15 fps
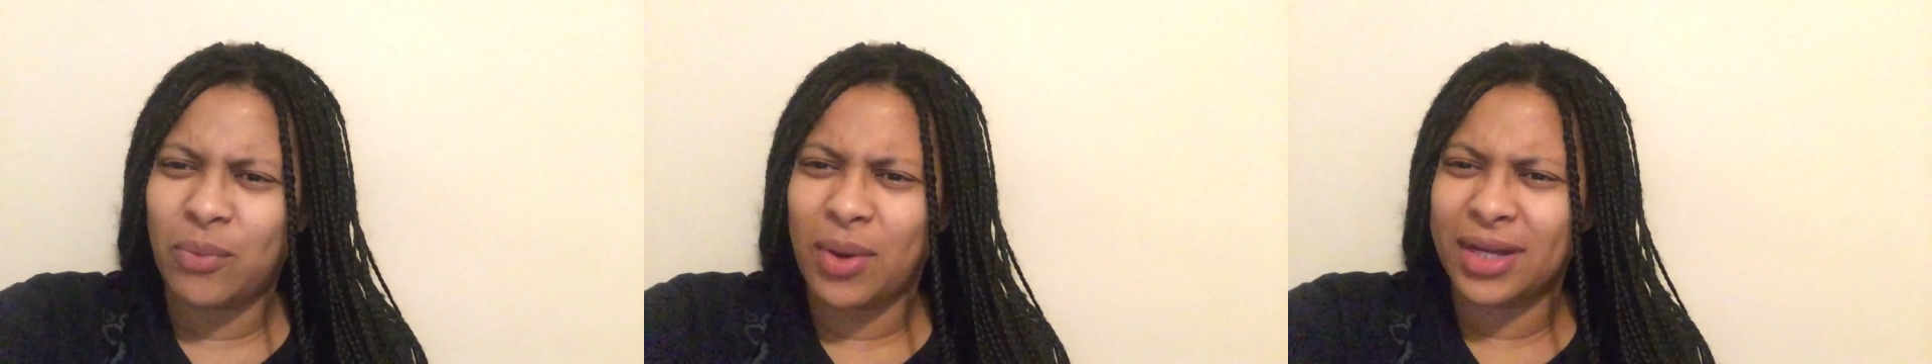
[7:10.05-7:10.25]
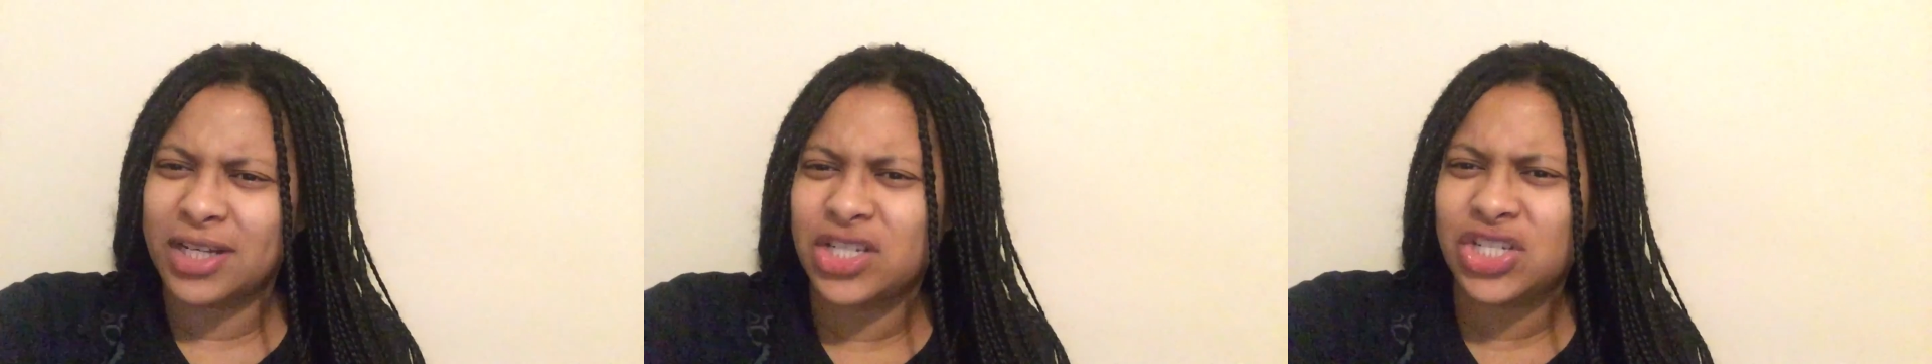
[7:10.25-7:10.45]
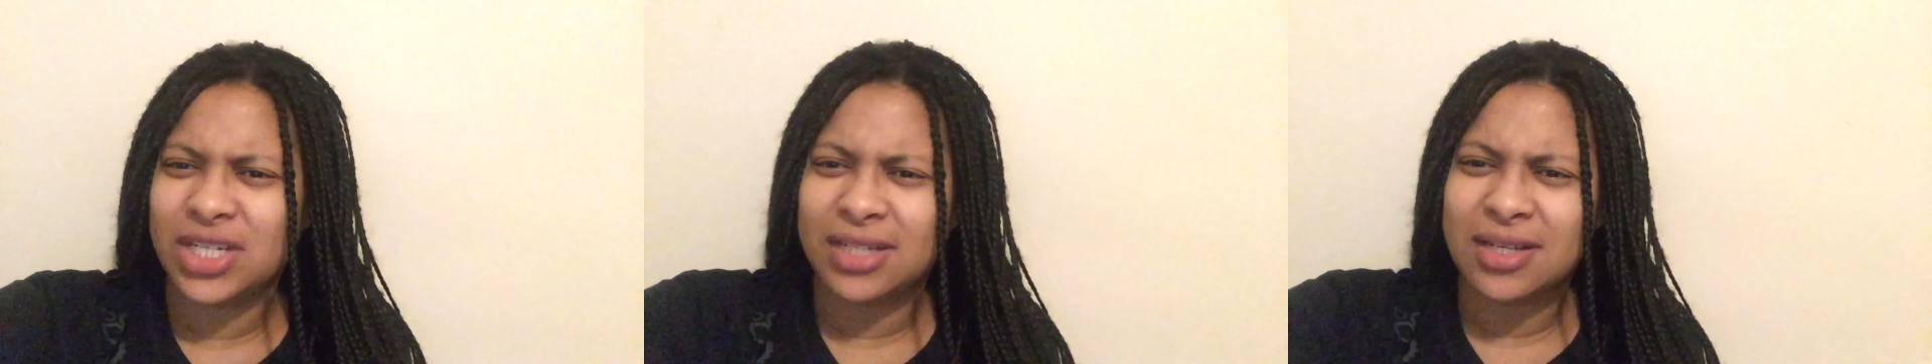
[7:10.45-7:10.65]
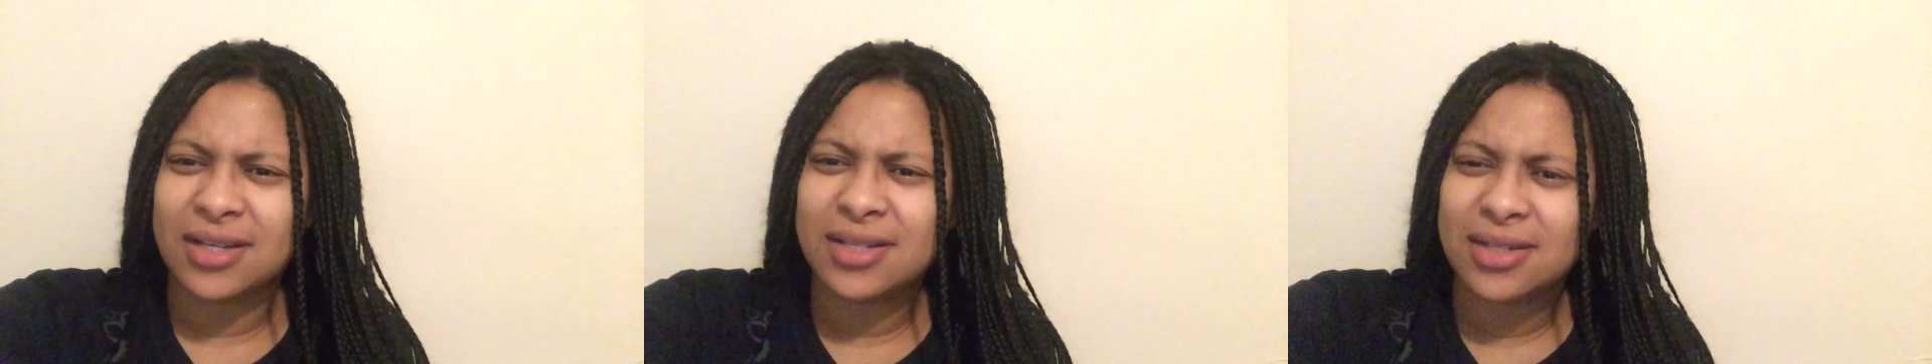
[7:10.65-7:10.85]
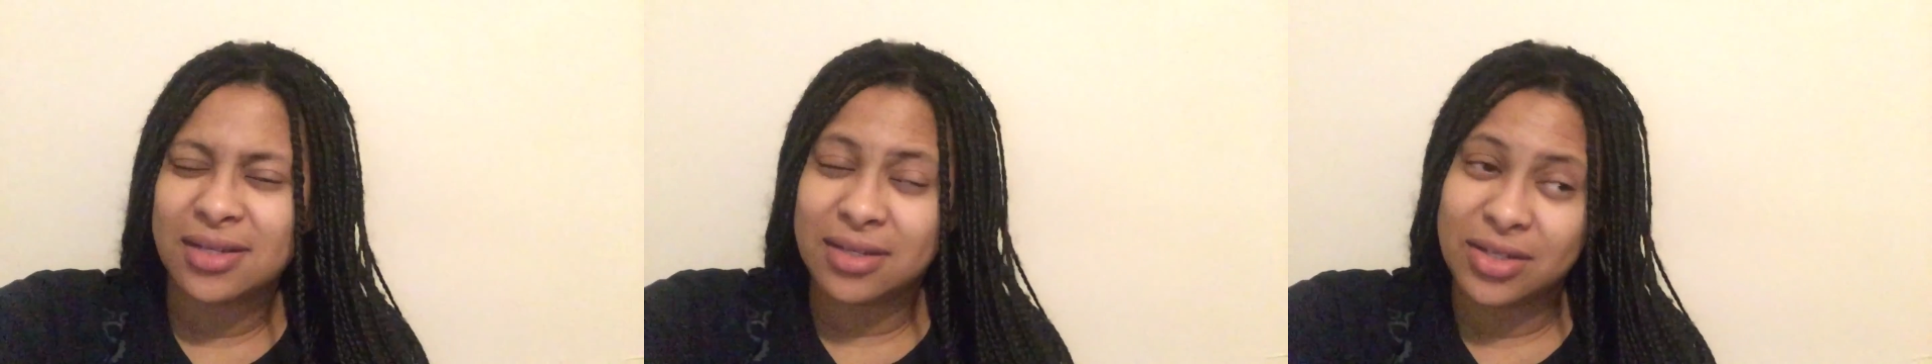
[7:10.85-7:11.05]
What has she
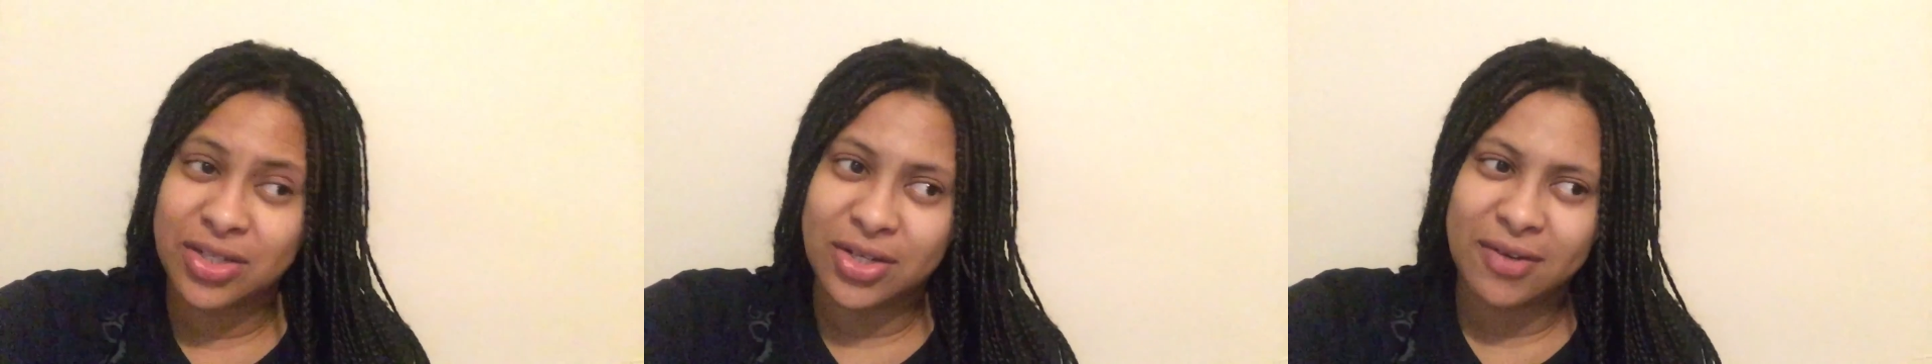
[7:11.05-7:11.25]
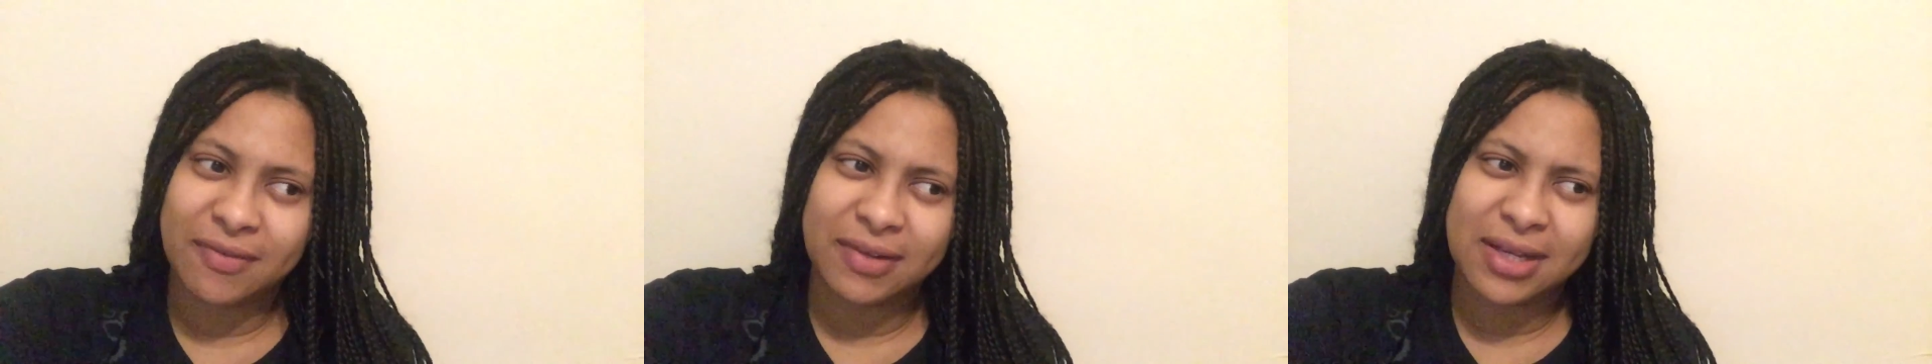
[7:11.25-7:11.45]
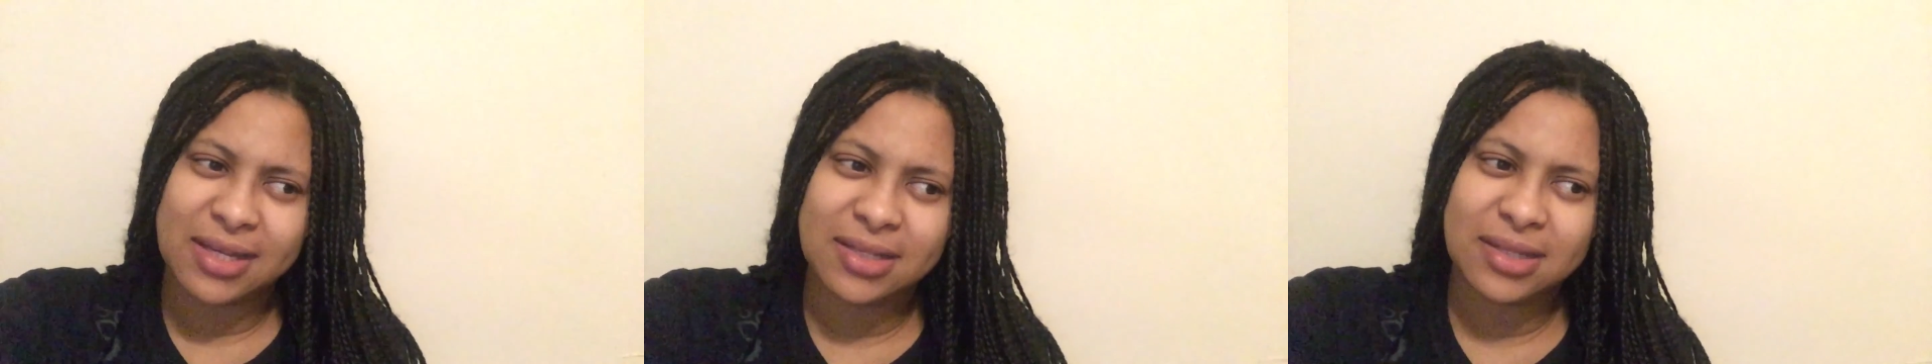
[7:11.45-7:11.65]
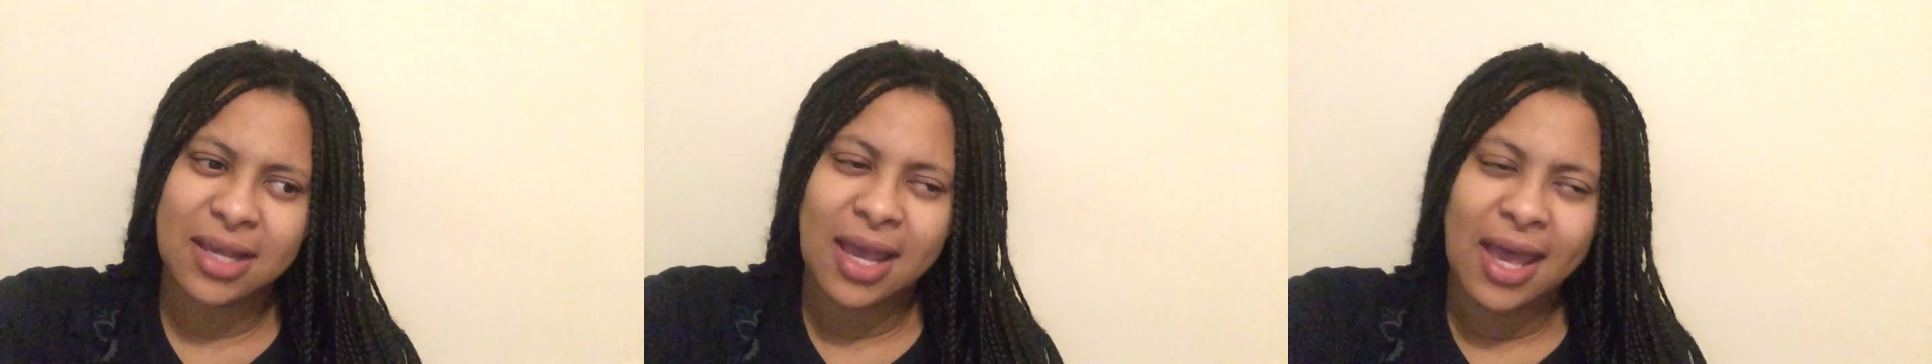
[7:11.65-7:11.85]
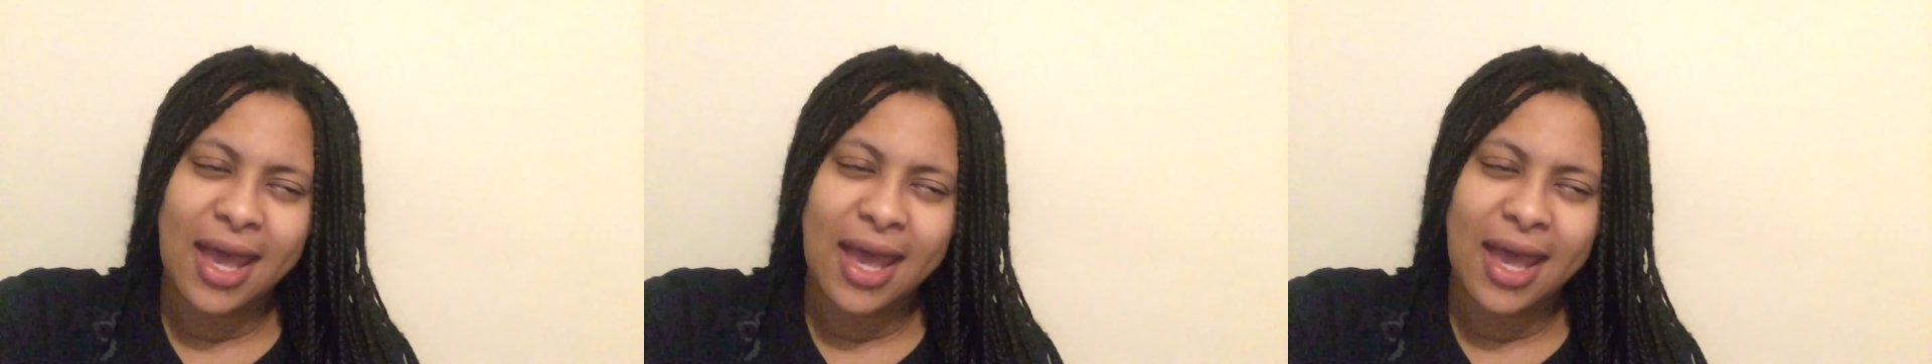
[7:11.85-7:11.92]
done to deserve this?